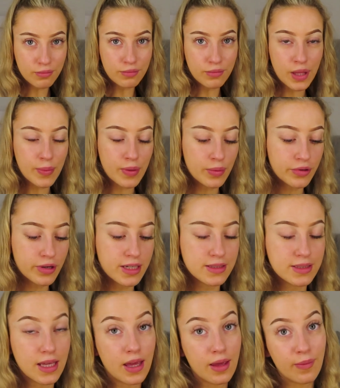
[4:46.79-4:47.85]
Maybe I'm
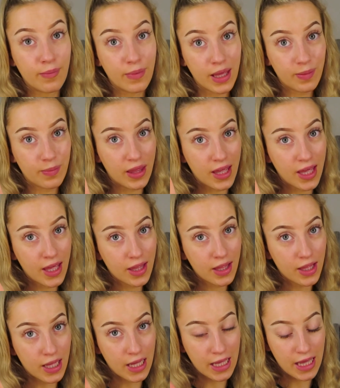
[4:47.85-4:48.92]
crazy. Maybe
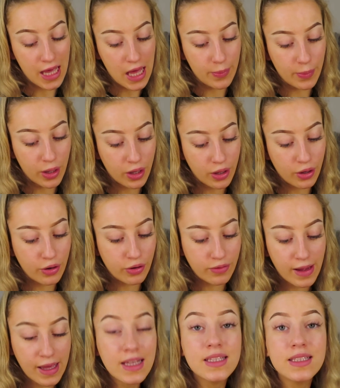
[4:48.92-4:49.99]
I am
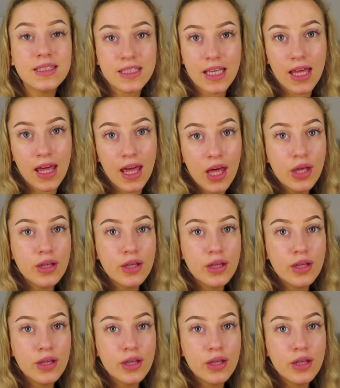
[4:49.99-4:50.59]
crazy.